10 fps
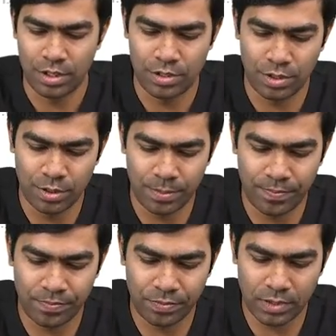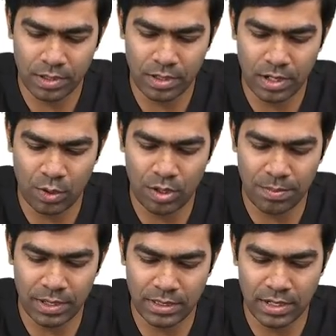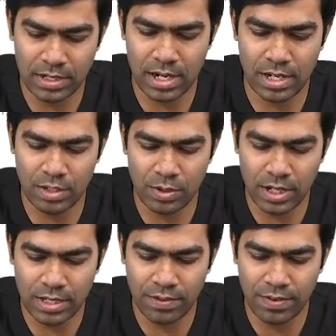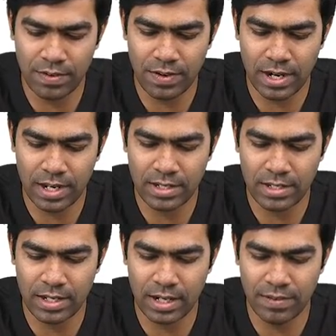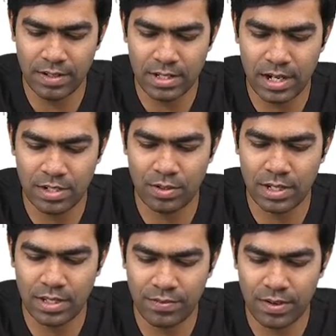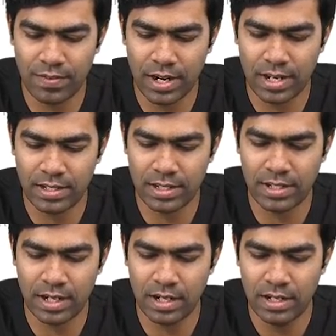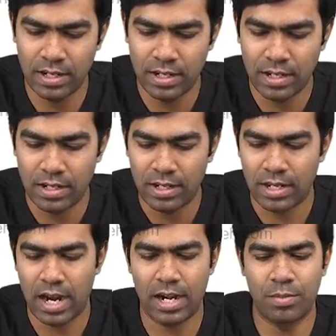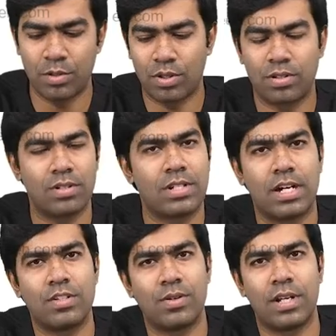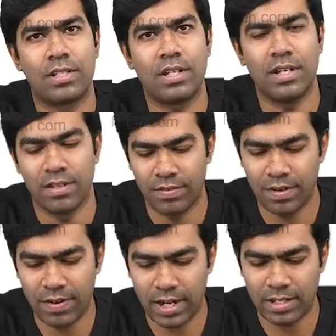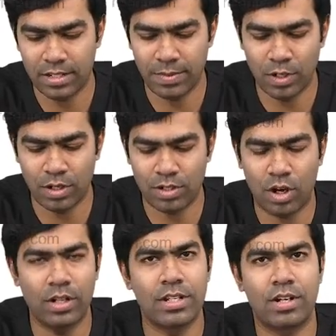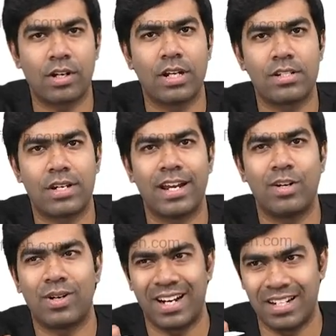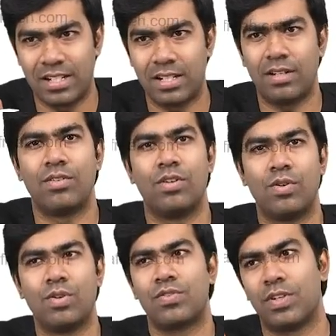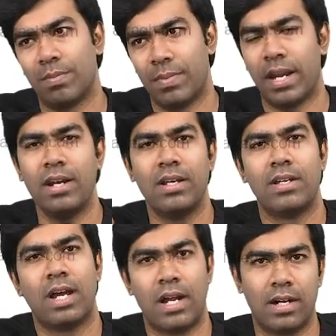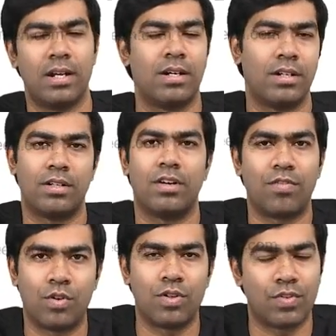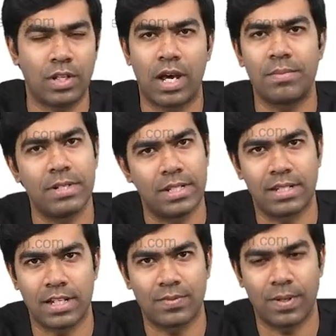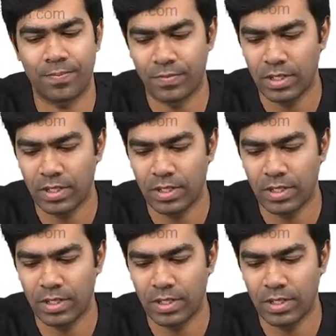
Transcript: So now the muscle starts utilizing free fatty acids, the liver starts utilizing free fatty acids, and adipose also starts utilizing free fatty acids because all these organs try to conserve glucose for the brain and of course for the RBCs as well.